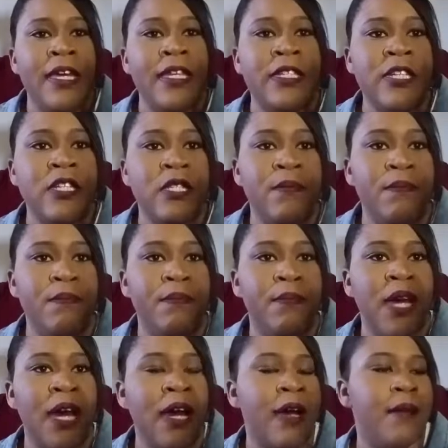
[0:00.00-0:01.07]
is this
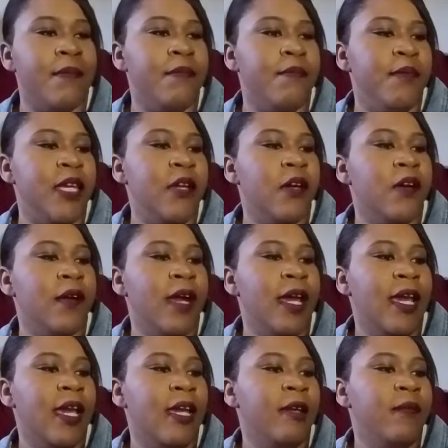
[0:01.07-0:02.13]

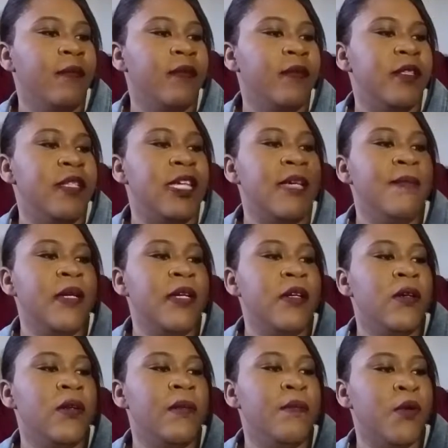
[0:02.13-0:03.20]
Biore Deep
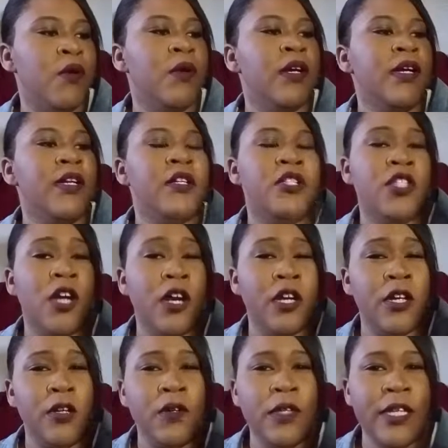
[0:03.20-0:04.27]
Pore
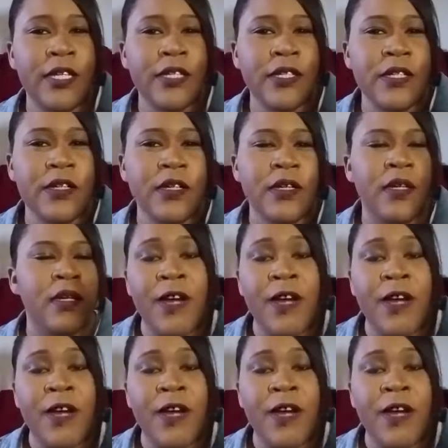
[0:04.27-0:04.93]
Charcoal Cleanser.